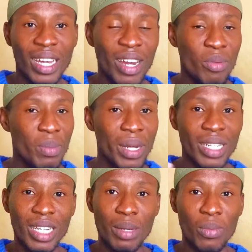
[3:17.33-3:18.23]
I can't remember the
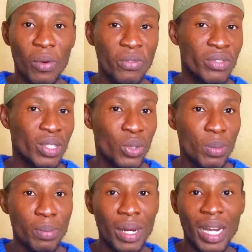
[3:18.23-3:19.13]
name of the
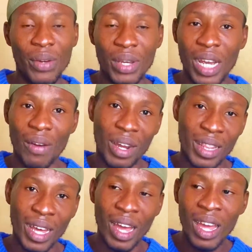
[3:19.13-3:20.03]
Toby Bakari
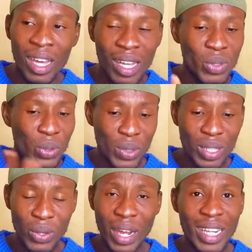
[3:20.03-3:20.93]
character, to the
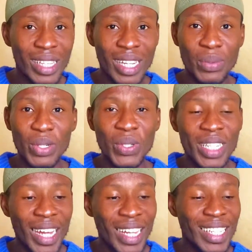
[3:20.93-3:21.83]
toilet, and we were doing
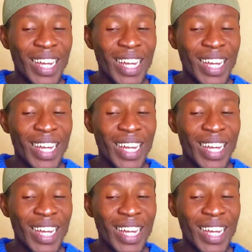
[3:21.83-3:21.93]
that.